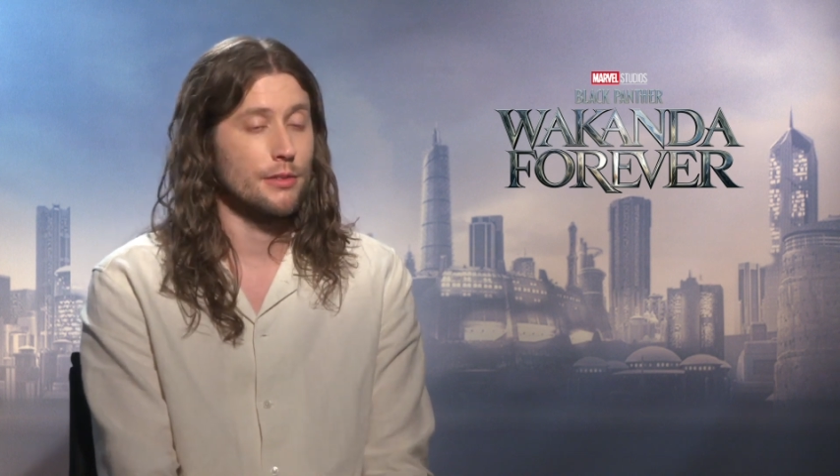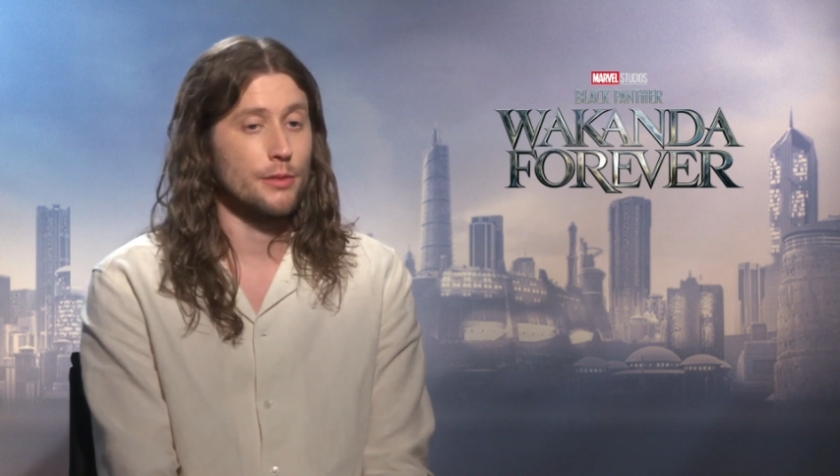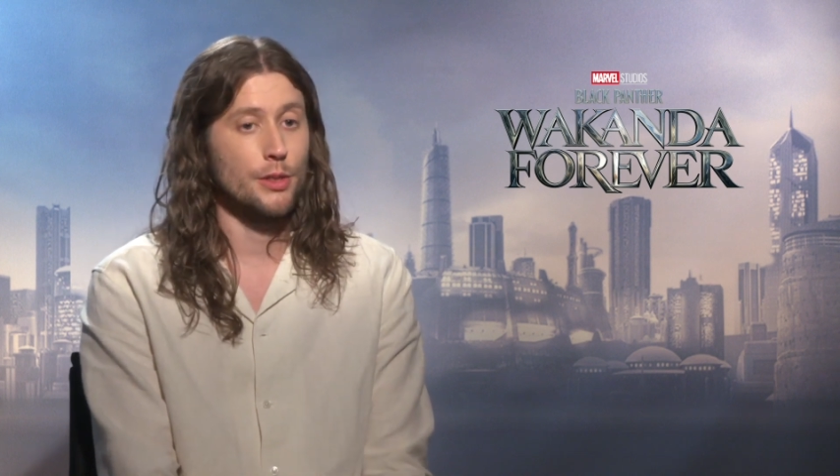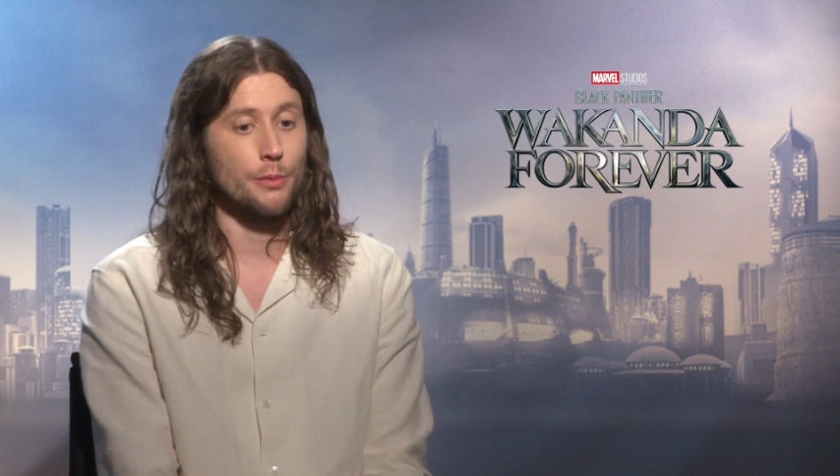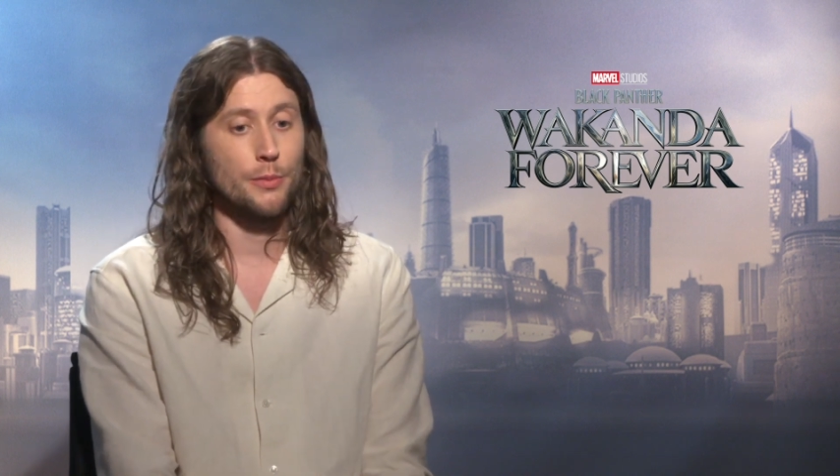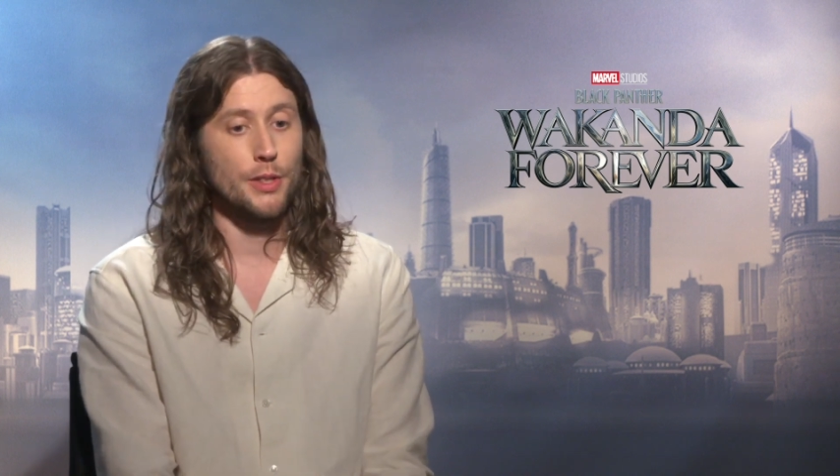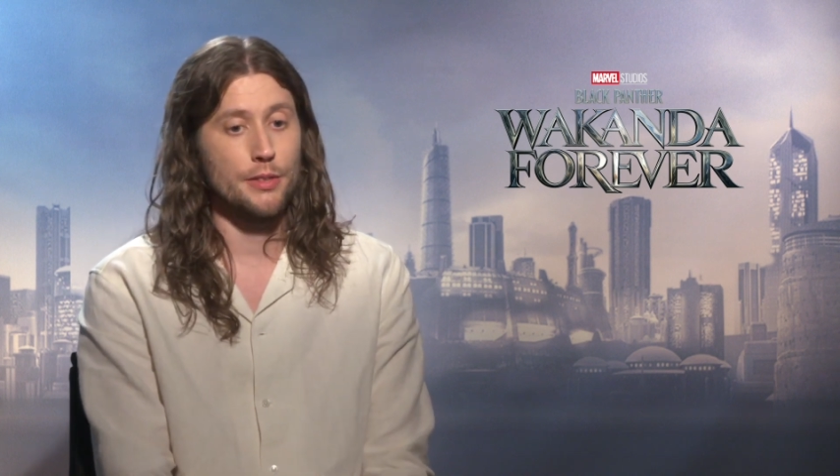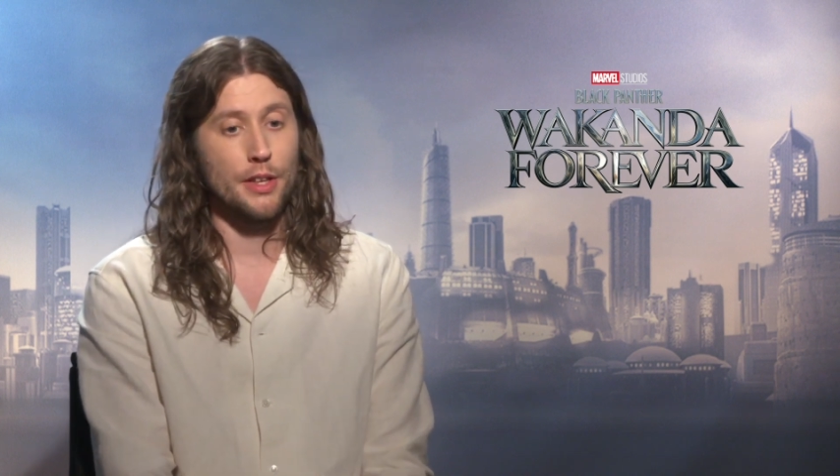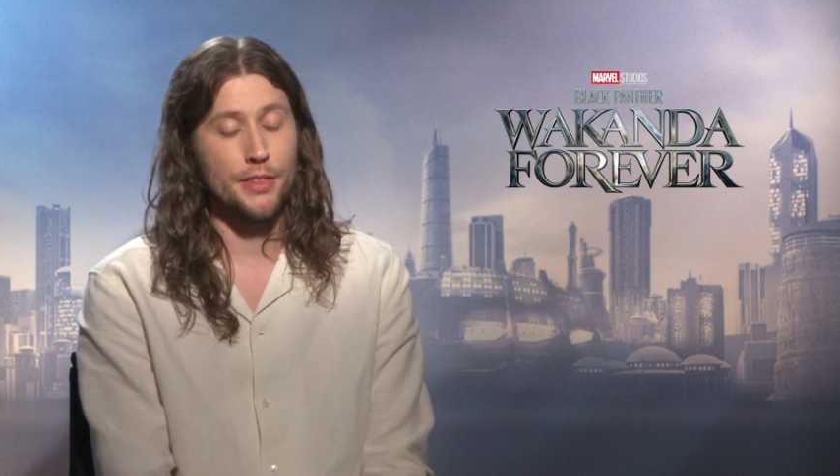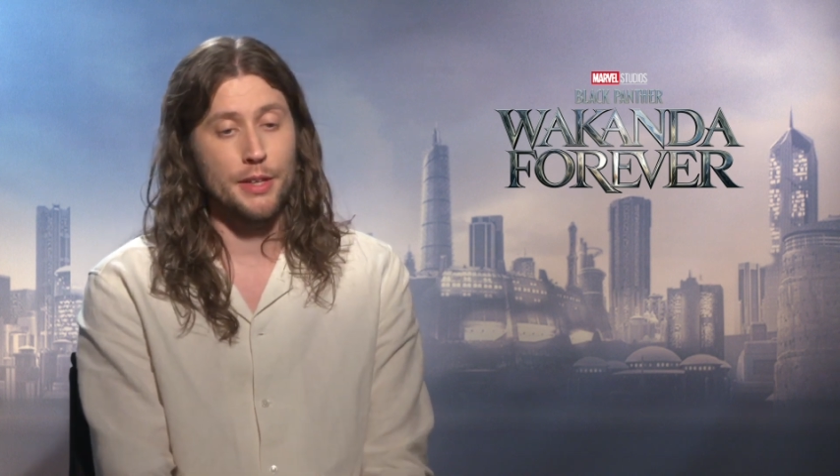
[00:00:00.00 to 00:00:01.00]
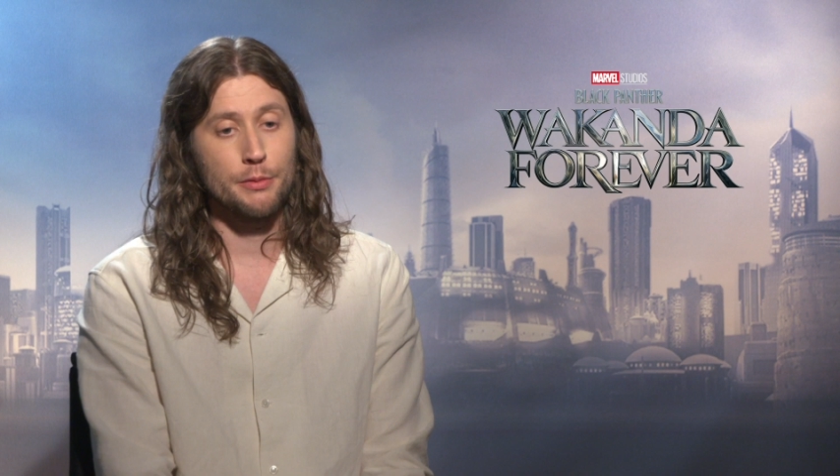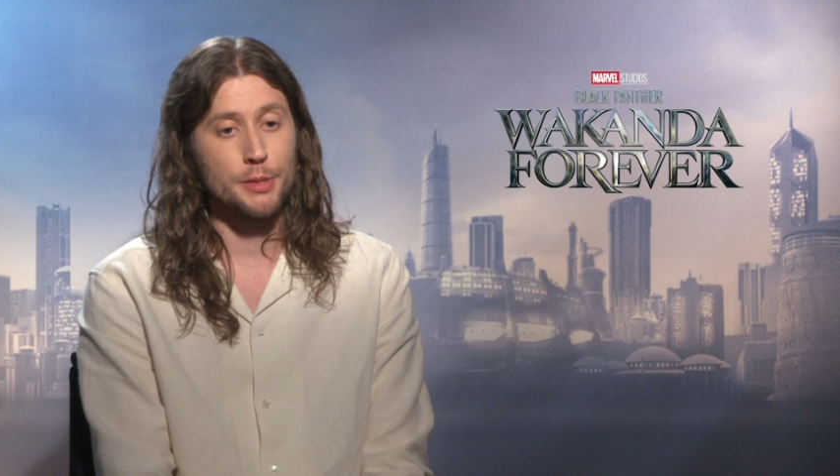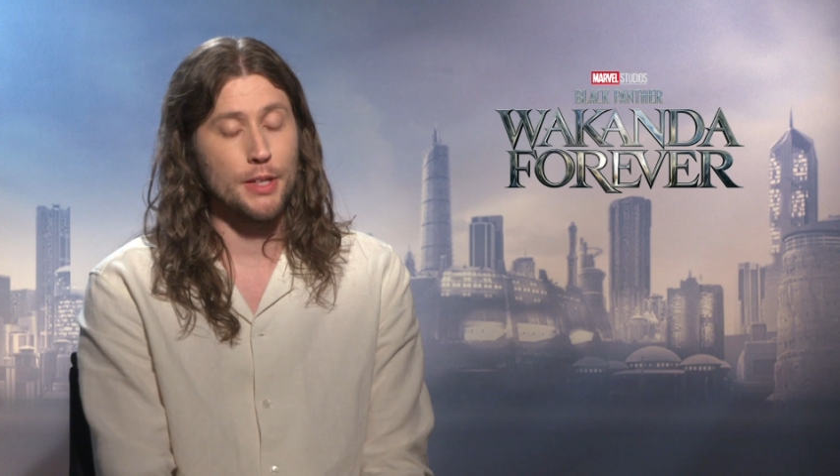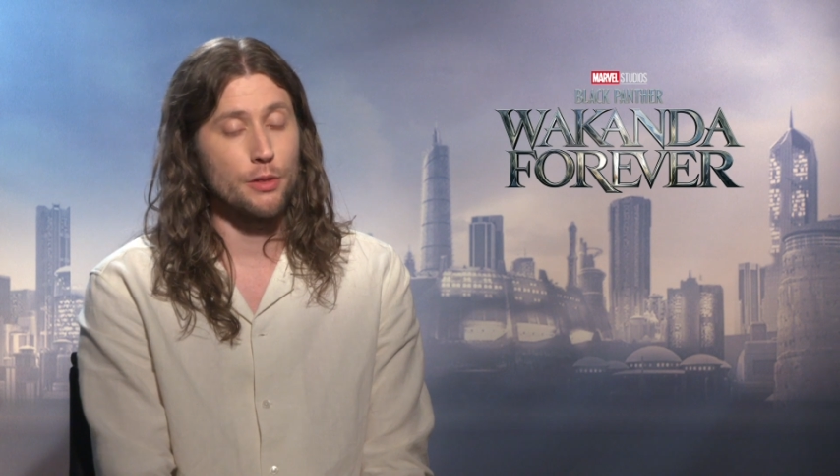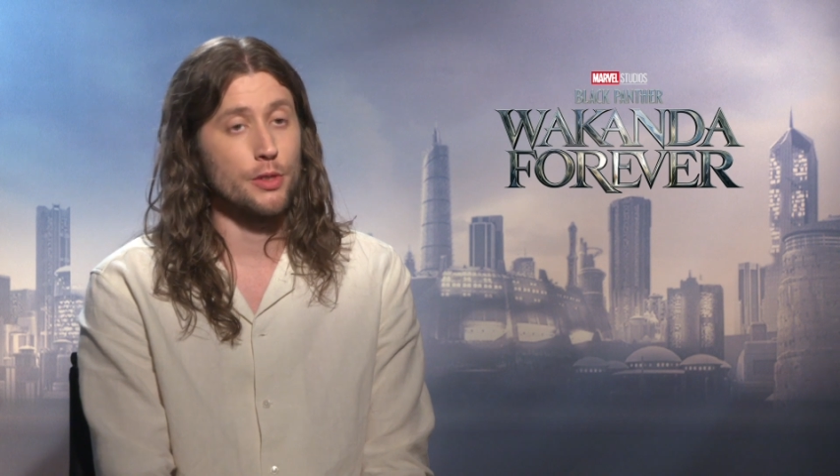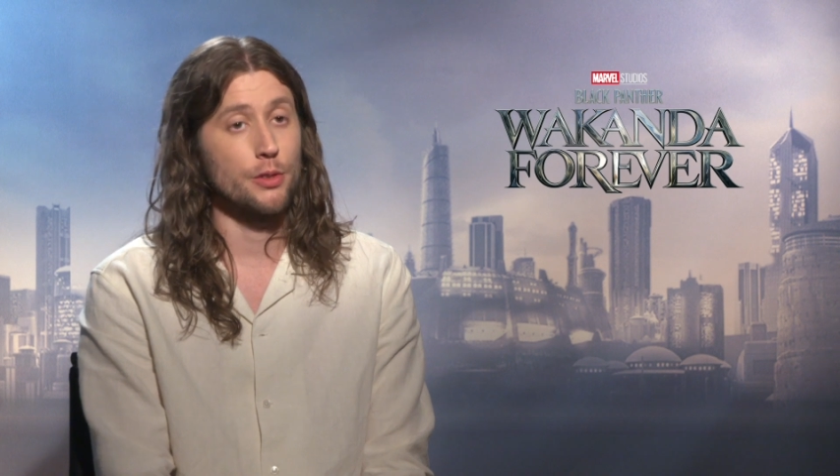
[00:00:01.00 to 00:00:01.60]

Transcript: If I think we spent over